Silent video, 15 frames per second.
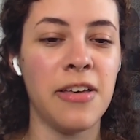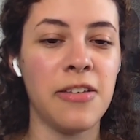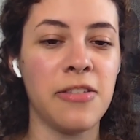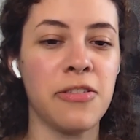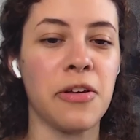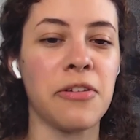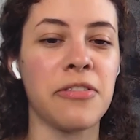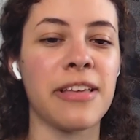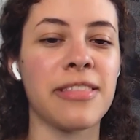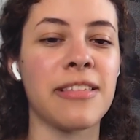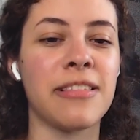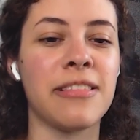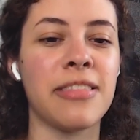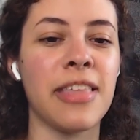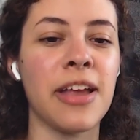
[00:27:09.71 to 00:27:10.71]
So there's like this
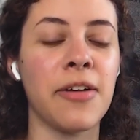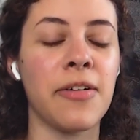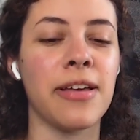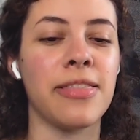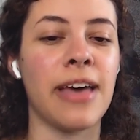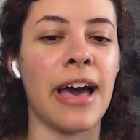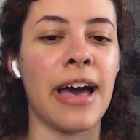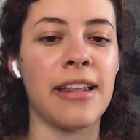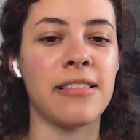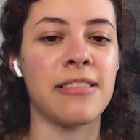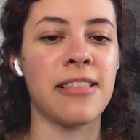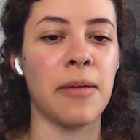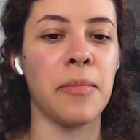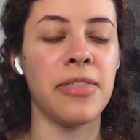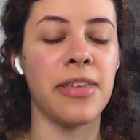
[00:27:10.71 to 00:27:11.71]
oh. theory that
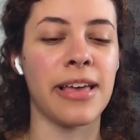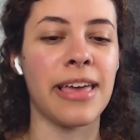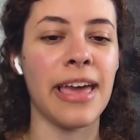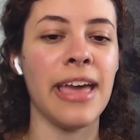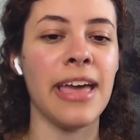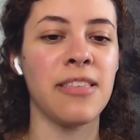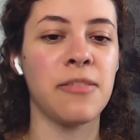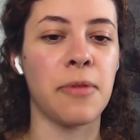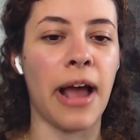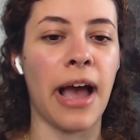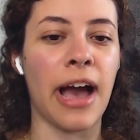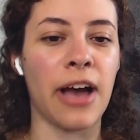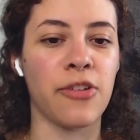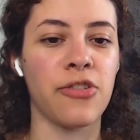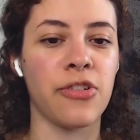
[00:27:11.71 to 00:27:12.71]
some of oh. the kids were
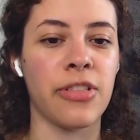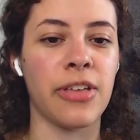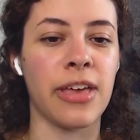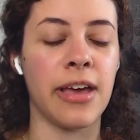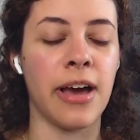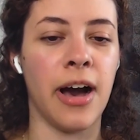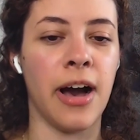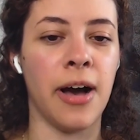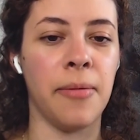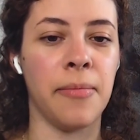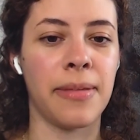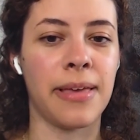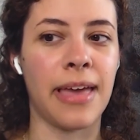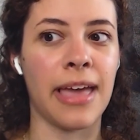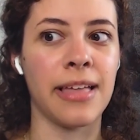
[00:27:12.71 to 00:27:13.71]
actually um
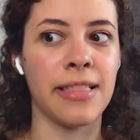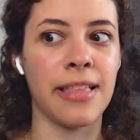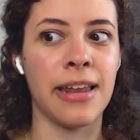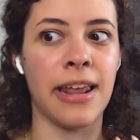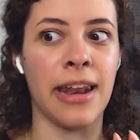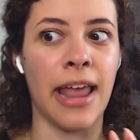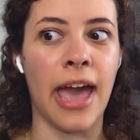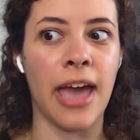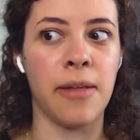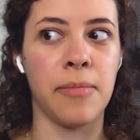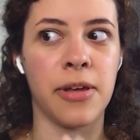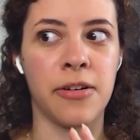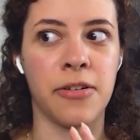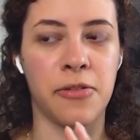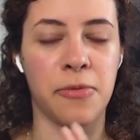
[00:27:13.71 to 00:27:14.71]
Catelyn and
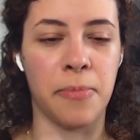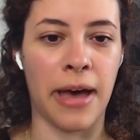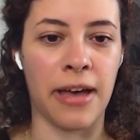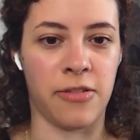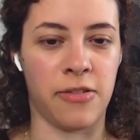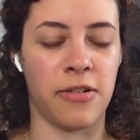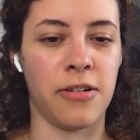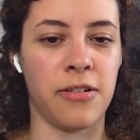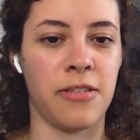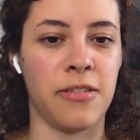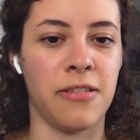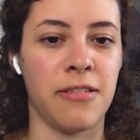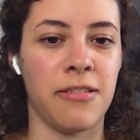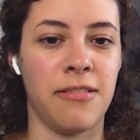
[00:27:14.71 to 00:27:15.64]
Edmure's bastards.